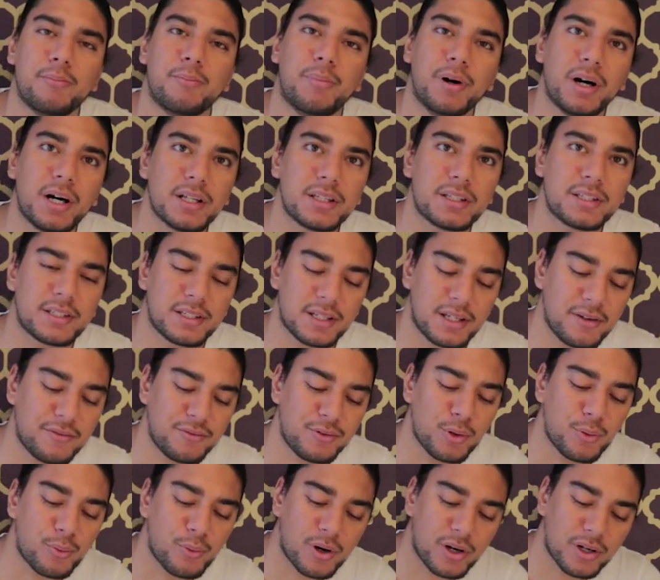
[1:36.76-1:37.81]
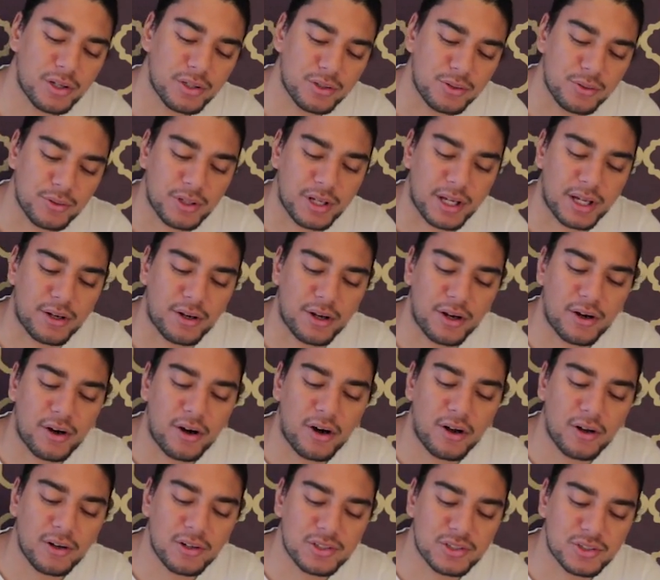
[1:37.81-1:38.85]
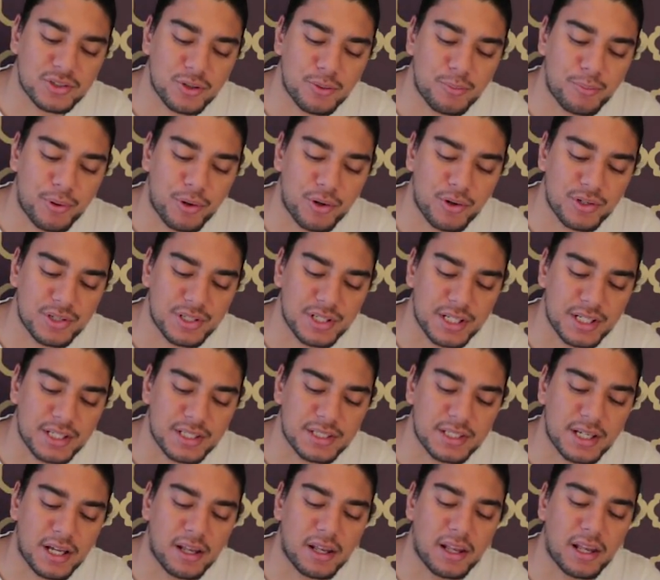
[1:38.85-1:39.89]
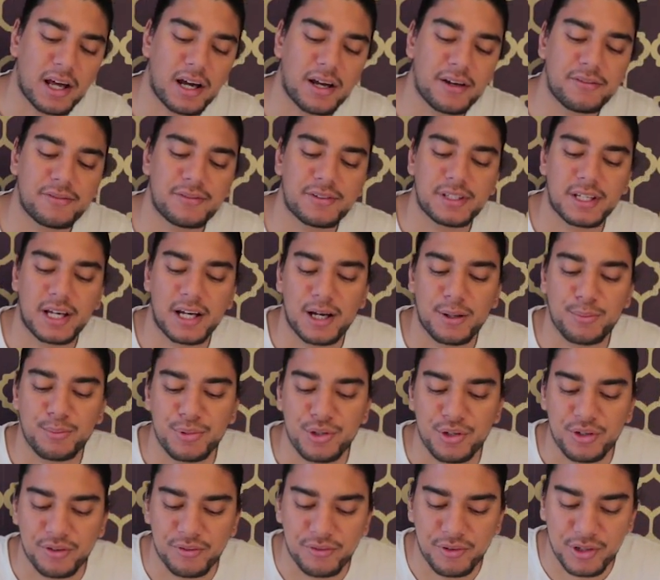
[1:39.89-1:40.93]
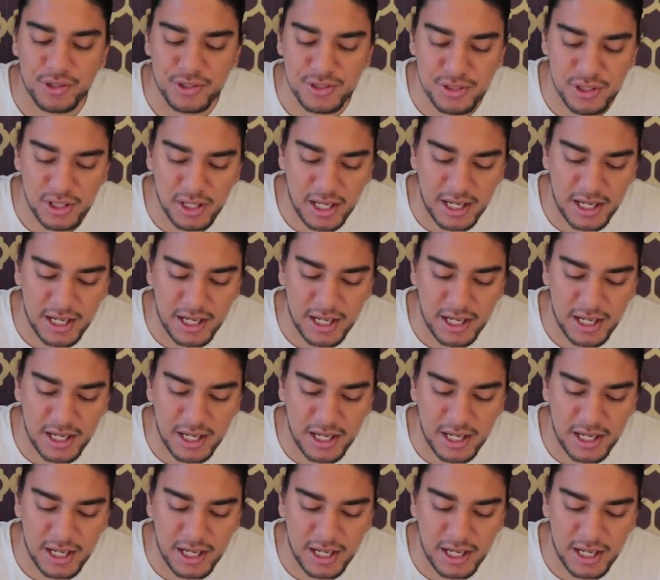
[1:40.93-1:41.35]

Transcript: But if you want, you can also purchase a lifetime universal